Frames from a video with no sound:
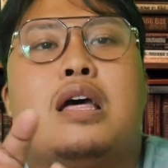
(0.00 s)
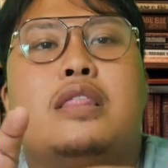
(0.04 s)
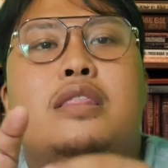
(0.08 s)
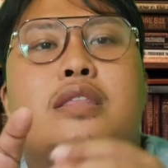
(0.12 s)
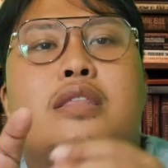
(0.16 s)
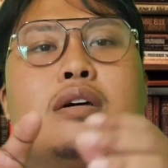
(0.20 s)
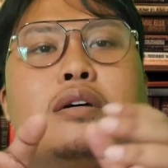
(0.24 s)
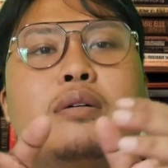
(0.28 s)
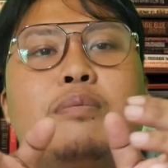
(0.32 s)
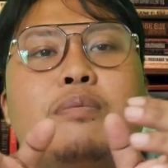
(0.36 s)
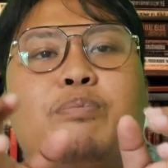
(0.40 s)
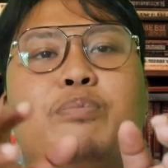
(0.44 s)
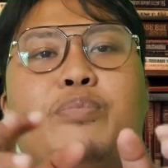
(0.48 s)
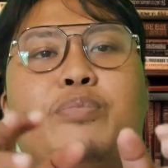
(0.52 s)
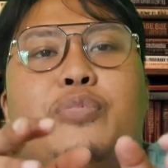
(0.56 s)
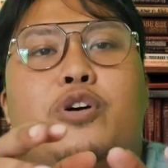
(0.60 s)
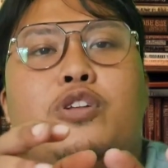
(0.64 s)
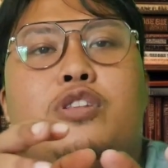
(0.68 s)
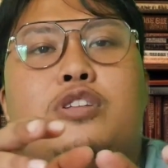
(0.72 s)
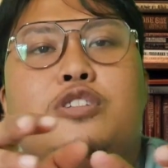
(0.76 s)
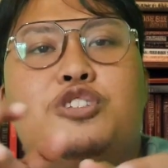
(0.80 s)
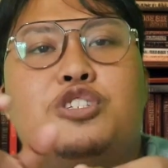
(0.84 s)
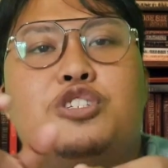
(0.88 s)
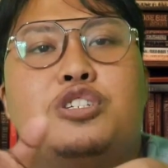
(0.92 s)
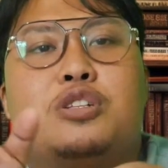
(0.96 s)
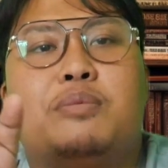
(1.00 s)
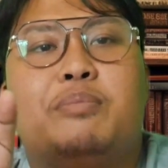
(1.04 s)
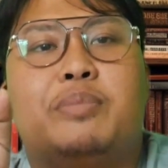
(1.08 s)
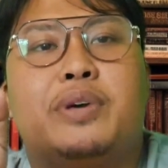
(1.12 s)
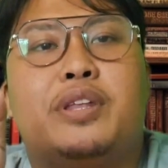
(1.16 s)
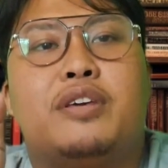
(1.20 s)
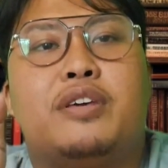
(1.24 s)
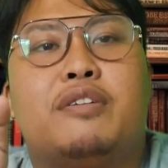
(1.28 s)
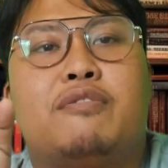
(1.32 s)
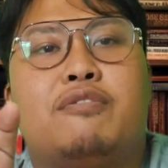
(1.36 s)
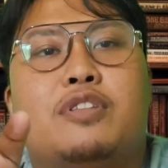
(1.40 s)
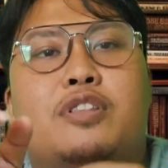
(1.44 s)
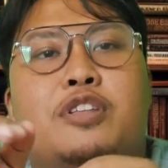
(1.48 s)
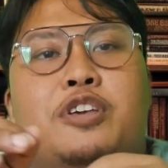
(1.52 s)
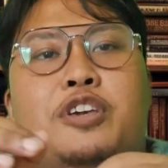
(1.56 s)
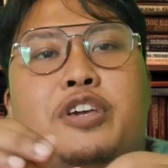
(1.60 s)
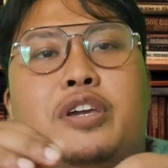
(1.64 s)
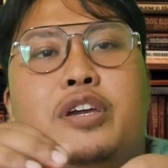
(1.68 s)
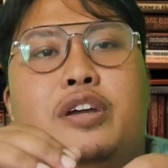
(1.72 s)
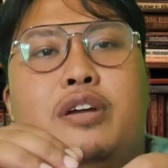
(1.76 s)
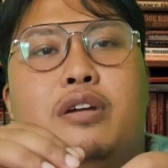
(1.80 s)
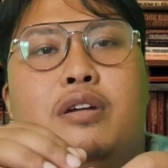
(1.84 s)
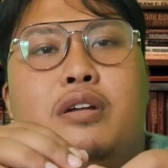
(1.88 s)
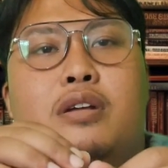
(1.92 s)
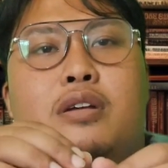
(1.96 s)
The potential benefit
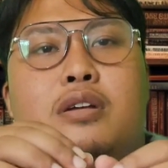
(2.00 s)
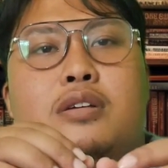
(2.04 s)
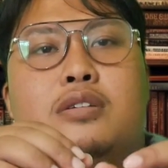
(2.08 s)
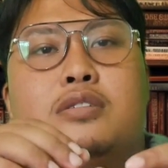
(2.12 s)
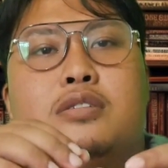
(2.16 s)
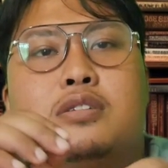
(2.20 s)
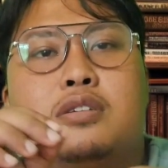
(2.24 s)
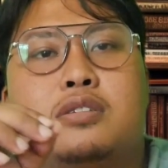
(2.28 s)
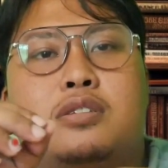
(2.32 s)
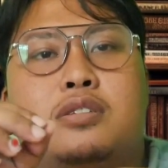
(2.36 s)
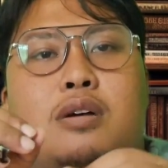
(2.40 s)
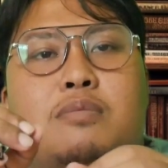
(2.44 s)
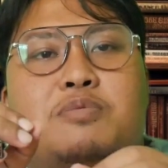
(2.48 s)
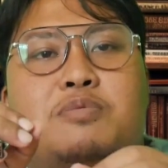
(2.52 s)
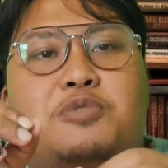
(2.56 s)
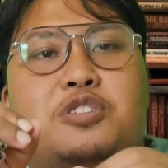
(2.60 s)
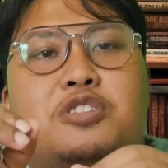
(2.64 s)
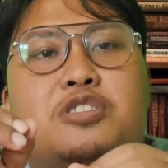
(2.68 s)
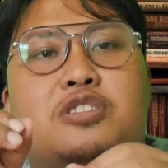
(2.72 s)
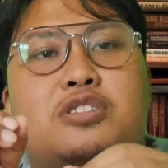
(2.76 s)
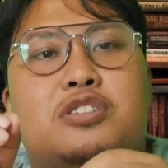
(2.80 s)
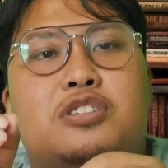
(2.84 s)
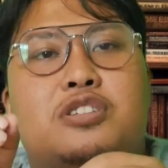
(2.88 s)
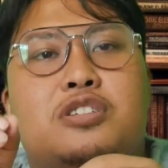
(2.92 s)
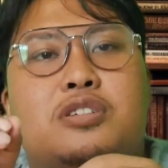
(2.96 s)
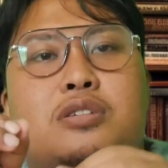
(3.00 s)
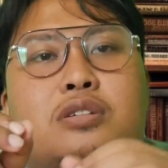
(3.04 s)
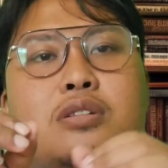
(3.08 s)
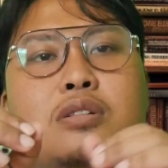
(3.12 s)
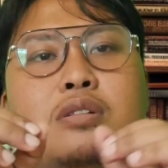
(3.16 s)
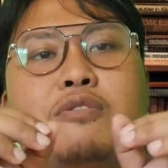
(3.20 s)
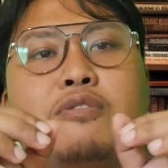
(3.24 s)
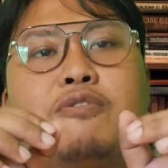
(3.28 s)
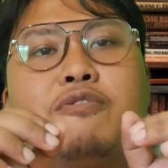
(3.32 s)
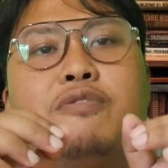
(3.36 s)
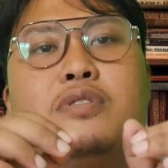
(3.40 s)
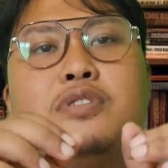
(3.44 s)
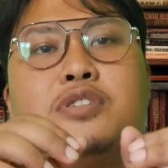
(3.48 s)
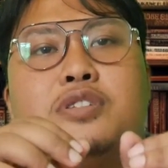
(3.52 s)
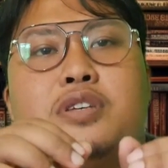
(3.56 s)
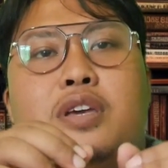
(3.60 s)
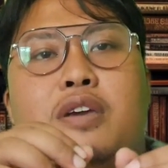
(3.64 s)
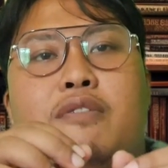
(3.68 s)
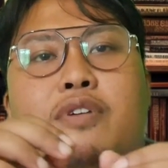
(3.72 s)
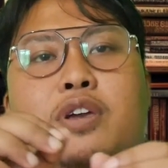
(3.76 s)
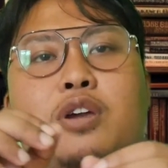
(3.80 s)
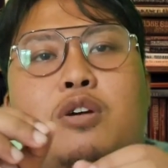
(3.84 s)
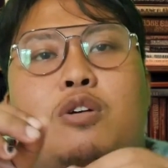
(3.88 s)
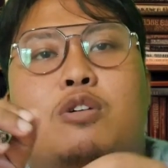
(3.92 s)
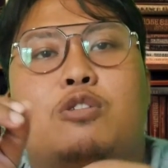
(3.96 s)
here is substantial
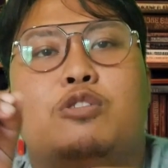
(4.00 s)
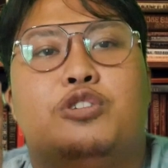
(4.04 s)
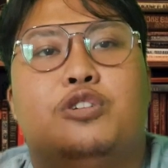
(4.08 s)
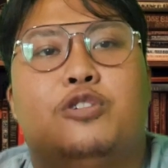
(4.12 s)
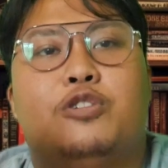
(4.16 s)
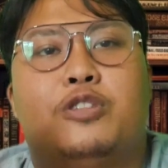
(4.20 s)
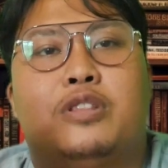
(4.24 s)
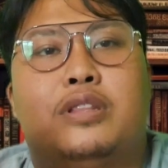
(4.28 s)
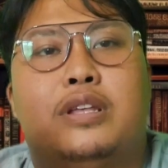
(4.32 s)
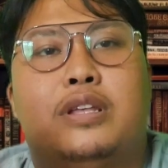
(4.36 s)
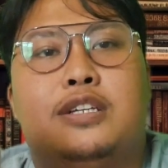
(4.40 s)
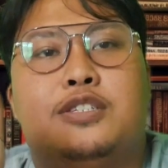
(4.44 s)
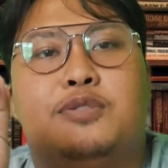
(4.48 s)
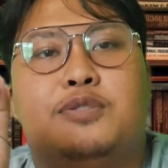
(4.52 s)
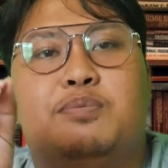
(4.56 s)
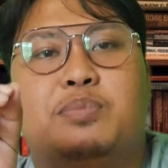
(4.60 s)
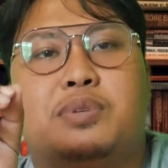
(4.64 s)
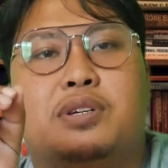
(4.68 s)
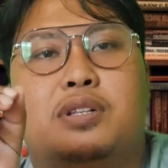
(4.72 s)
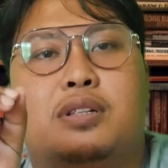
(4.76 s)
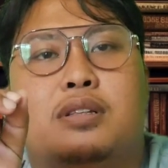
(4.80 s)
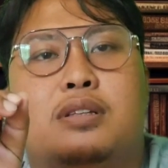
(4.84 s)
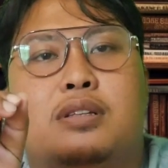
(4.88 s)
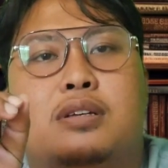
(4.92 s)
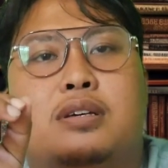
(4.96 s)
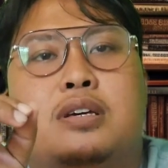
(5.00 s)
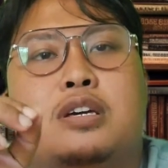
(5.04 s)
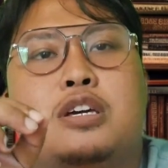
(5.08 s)
saving on your tax bill.